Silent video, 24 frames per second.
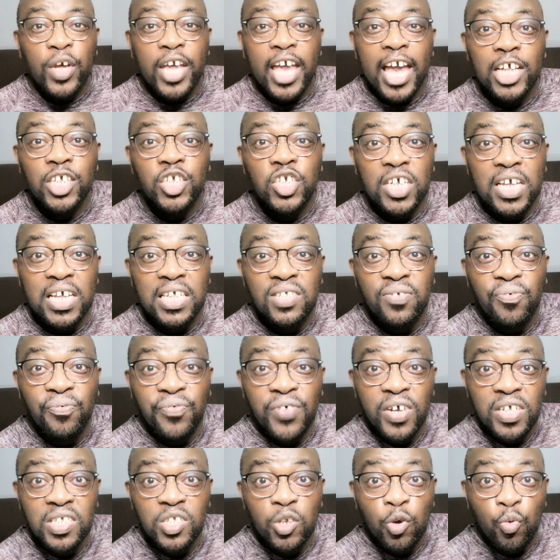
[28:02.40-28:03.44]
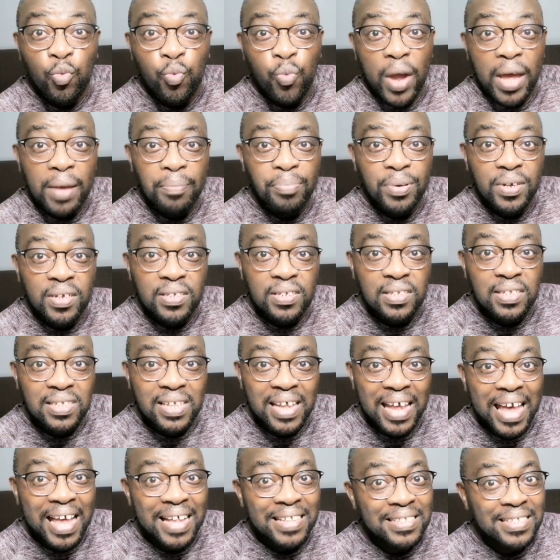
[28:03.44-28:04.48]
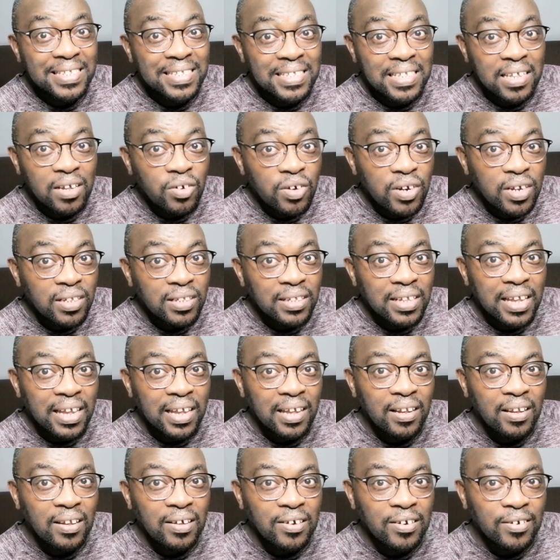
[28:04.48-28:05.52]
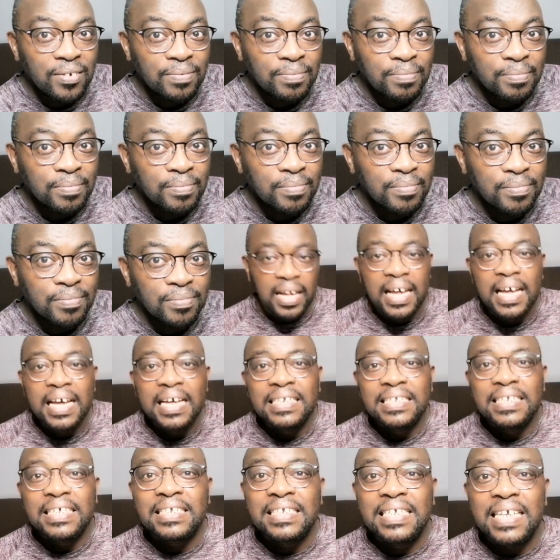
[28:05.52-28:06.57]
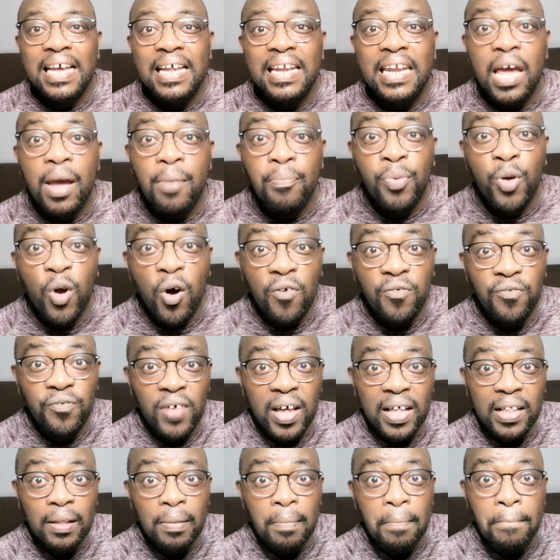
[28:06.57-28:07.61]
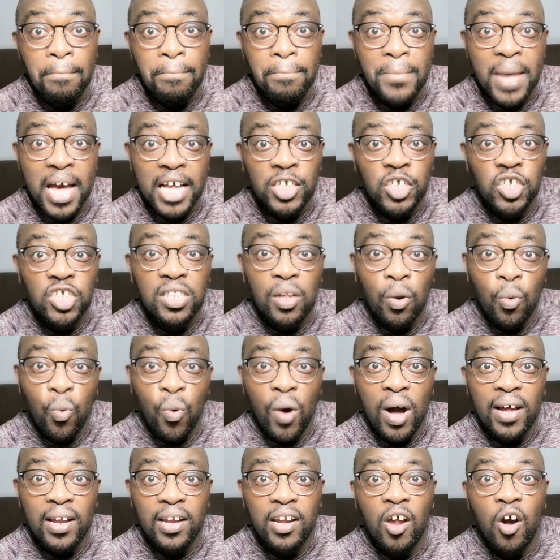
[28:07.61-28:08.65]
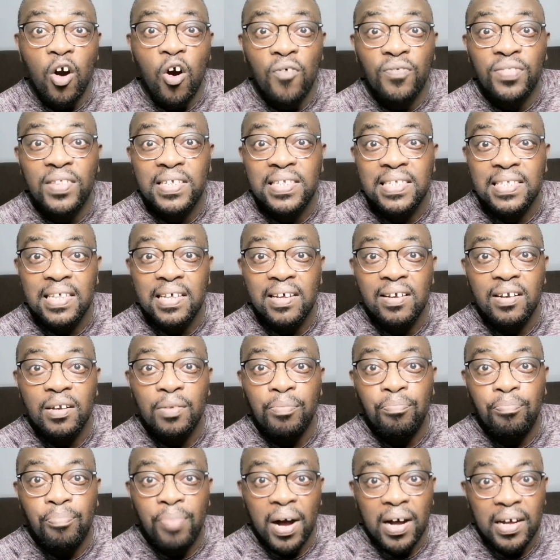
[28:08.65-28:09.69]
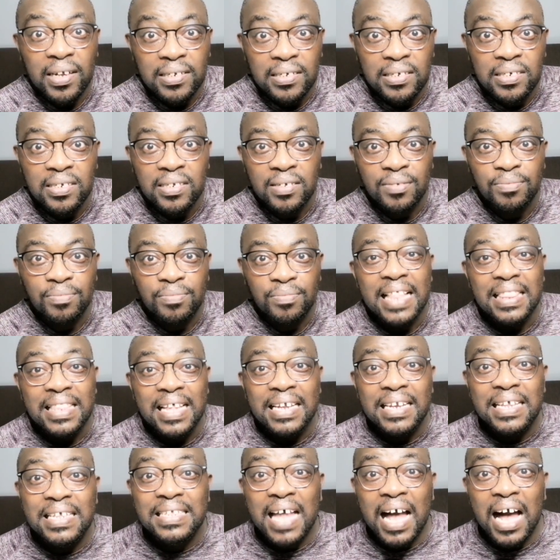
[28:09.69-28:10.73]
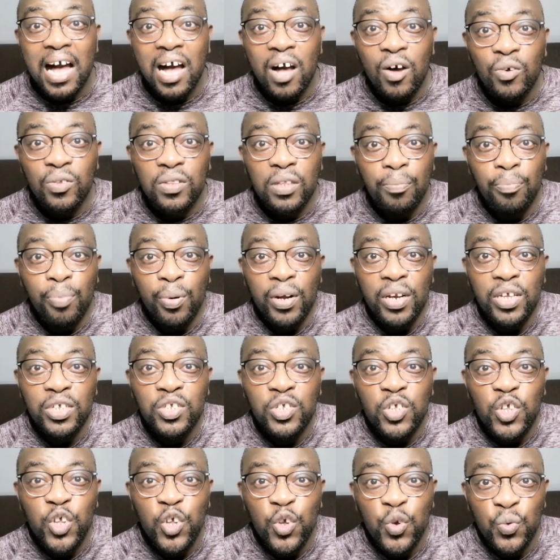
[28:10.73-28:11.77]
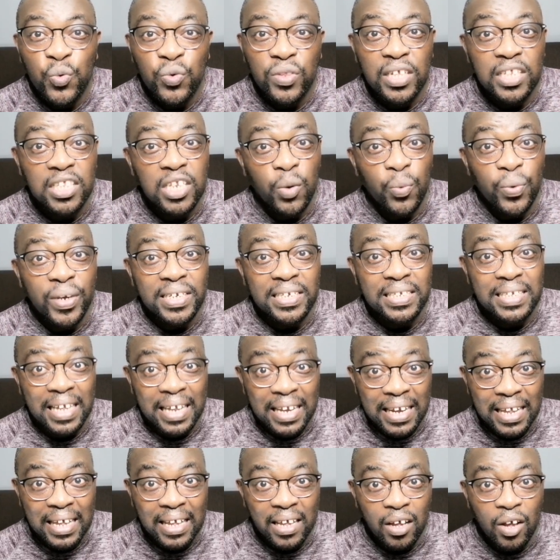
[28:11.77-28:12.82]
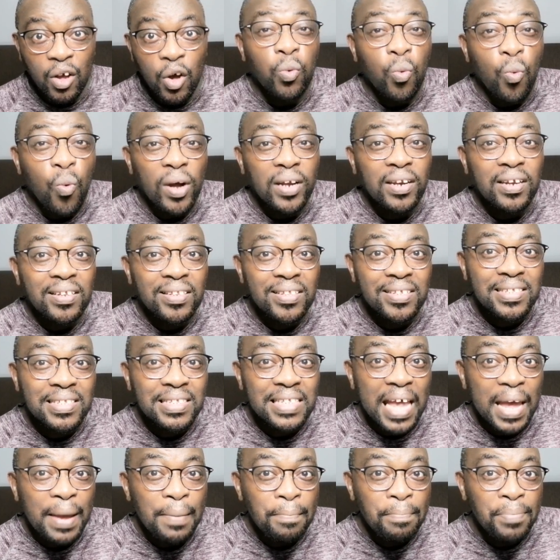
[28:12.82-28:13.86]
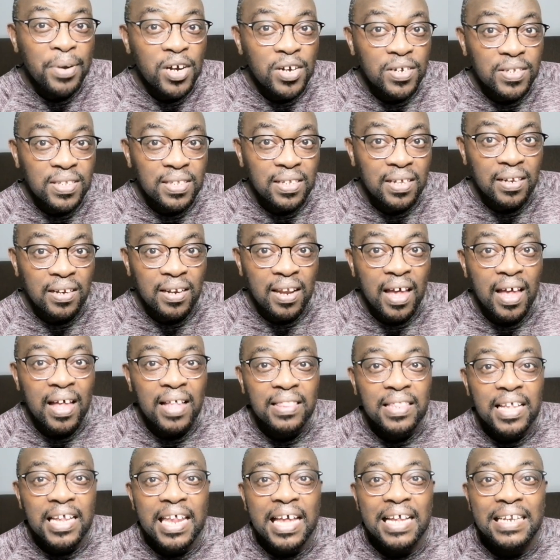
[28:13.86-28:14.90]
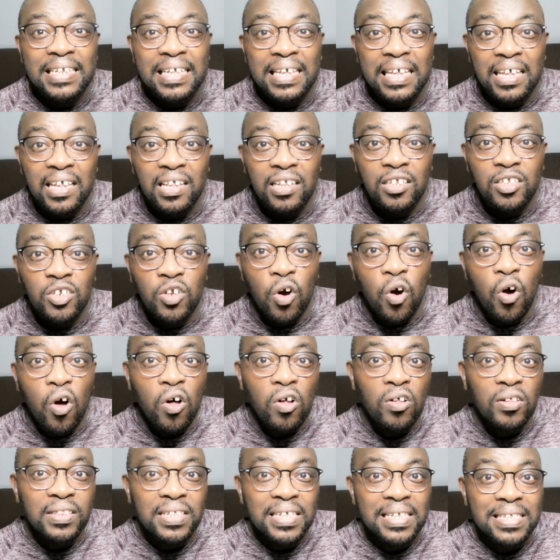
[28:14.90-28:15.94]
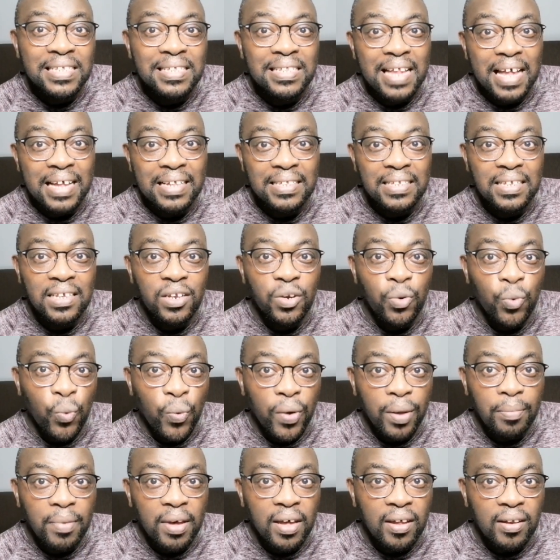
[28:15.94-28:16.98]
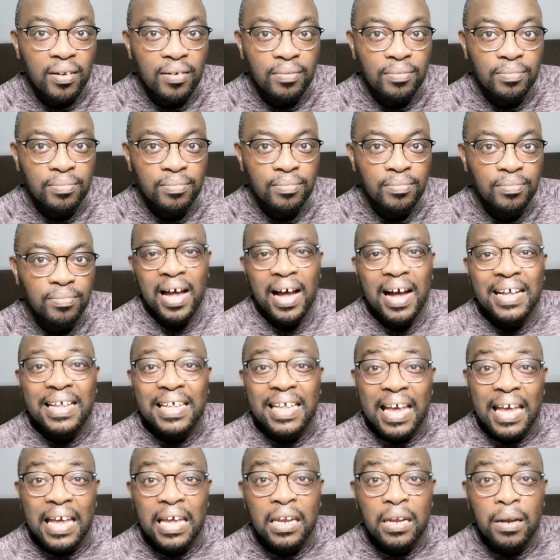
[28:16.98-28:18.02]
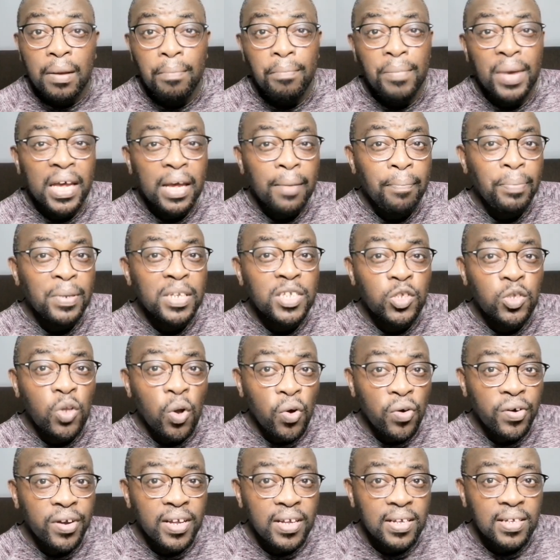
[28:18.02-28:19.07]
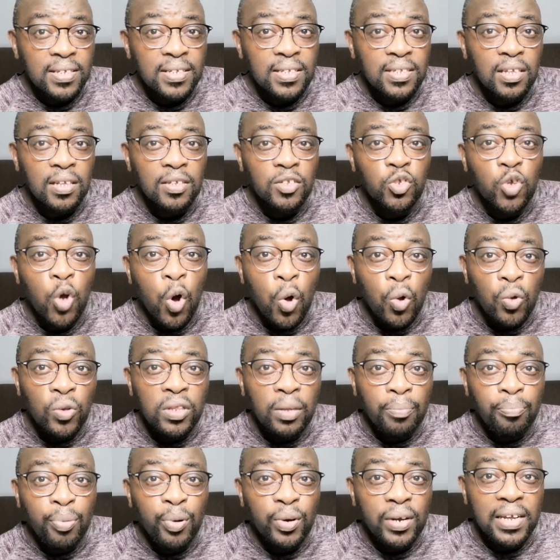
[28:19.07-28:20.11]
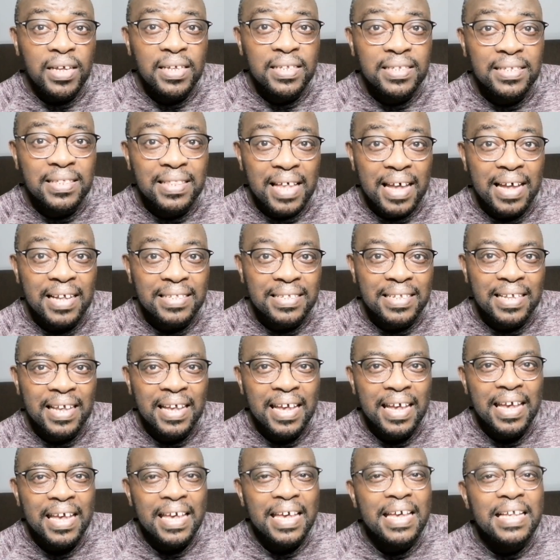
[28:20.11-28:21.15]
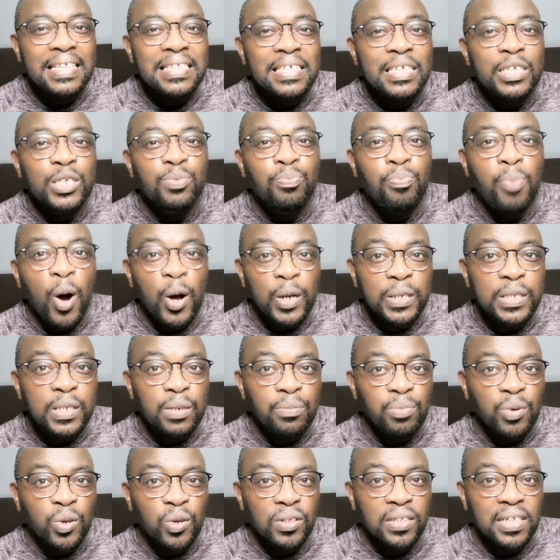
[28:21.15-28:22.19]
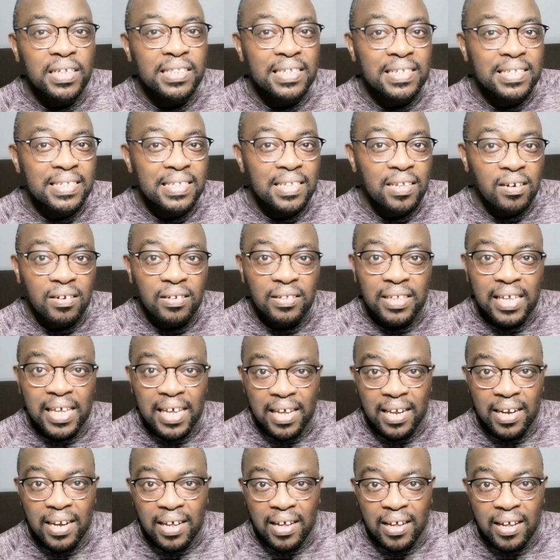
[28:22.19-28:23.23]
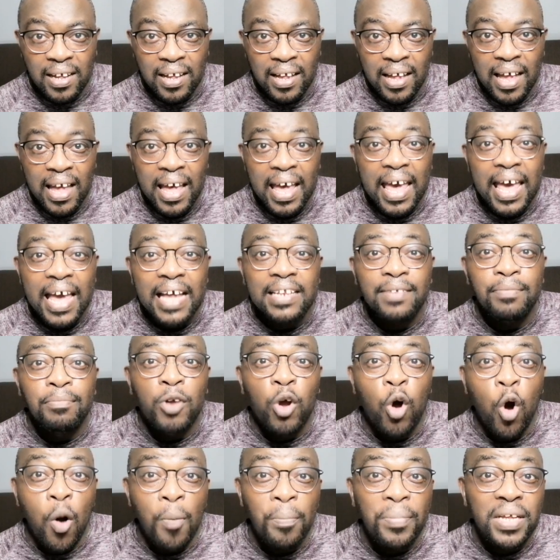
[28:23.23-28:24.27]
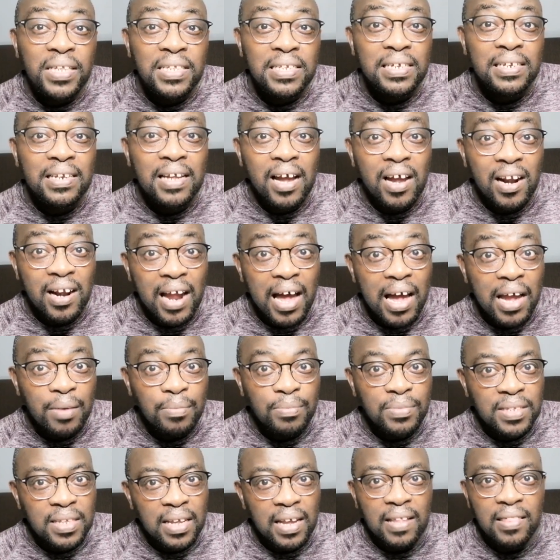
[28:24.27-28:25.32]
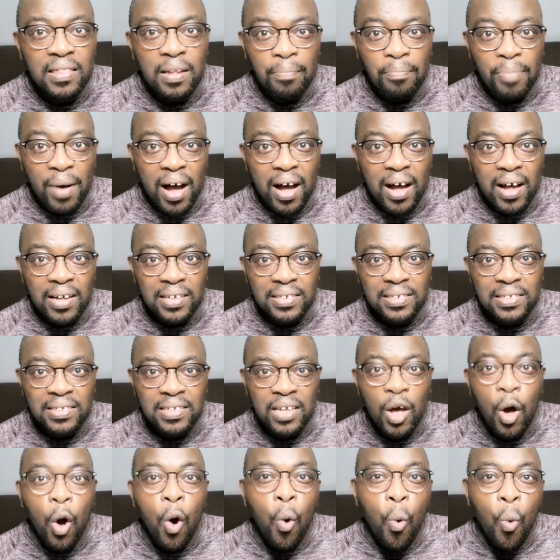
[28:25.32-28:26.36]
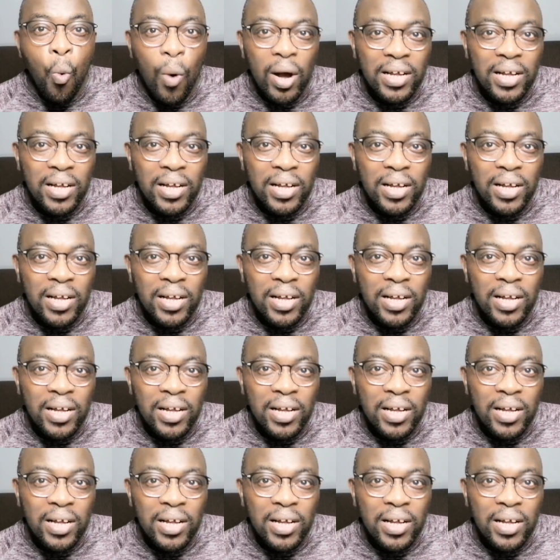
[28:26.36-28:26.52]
to catch its first rapist and serial killer. The DNA profile matched the one of the cigarette butt, and that is how the police knew that they were dealing with one and the same person that had killed all these 19 women. Again, Micki Pistorius told the police that it is possible that the serial killer had committed crimes in the past.